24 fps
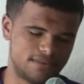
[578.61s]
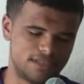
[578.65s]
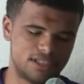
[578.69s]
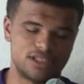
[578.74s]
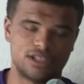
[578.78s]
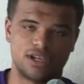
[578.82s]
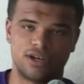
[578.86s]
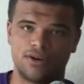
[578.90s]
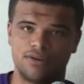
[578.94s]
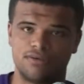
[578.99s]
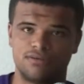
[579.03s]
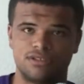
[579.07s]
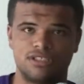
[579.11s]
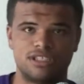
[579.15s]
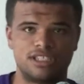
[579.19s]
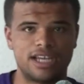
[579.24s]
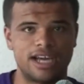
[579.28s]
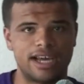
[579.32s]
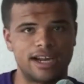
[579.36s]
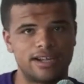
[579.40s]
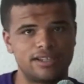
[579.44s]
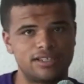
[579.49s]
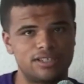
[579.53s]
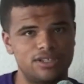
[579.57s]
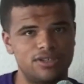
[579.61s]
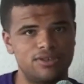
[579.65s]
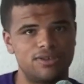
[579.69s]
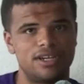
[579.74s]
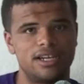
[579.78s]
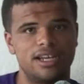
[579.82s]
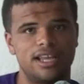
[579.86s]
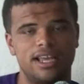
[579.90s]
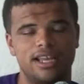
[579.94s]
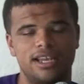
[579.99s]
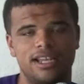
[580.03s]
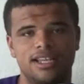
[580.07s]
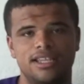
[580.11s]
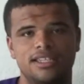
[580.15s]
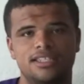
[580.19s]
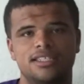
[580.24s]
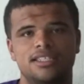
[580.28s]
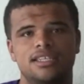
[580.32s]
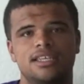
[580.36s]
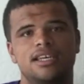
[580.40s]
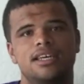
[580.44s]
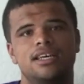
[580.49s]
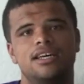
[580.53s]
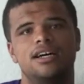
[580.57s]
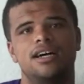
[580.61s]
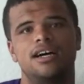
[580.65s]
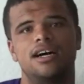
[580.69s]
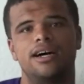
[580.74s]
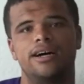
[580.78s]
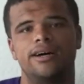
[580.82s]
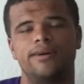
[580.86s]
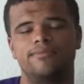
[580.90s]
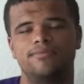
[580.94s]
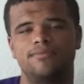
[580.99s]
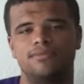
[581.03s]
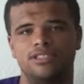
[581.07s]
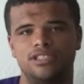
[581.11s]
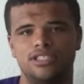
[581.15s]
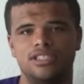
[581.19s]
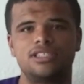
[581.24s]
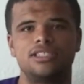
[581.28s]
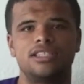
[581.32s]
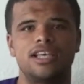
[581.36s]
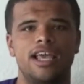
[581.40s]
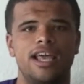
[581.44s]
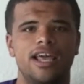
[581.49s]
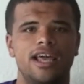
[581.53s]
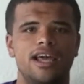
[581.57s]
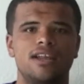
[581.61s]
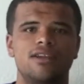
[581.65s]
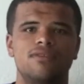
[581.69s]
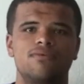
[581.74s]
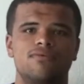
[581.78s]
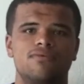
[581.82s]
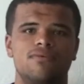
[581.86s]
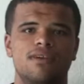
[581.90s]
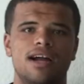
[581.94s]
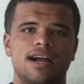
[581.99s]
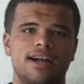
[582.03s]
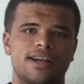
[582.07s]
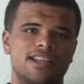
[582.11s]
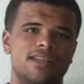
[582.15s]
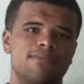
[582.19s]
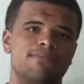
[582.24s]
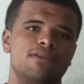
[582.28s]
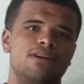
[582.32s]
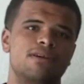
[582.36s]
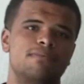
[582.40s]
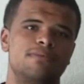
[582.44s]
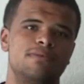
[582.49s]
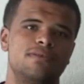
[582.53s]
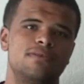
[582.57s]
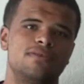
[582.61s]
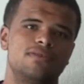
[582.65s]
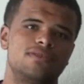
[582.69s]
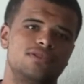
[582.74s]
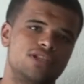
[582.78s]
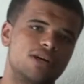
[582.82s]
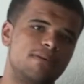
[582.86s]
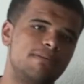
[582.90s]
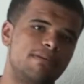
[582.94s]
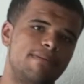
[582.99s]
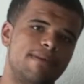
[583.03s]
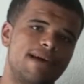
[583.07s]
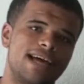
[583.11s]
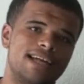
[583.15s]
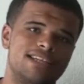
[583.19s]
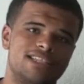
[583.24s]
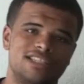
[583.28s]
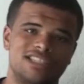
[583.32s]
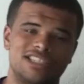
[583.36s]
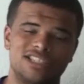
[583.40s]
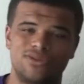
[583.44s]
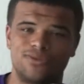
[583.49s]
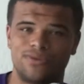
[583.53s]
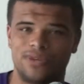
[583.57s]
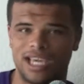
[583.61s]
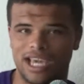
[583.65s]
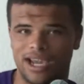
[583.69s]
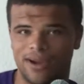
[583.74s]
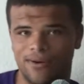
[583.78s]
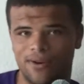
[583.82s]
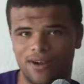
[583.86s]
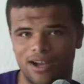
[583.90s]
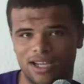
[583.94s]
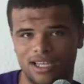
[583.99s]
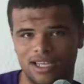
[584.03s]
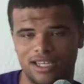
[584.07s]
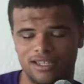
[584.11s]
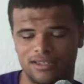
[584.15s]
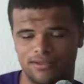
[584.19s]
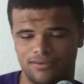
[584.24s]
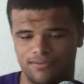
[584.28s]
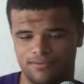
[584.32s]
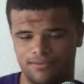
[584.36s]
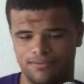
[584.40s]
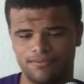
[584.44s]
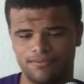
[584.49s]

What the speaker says: So shout out to you, Hernandez. Just saying, rocking the purple. Don't be mad just because you can't rock it.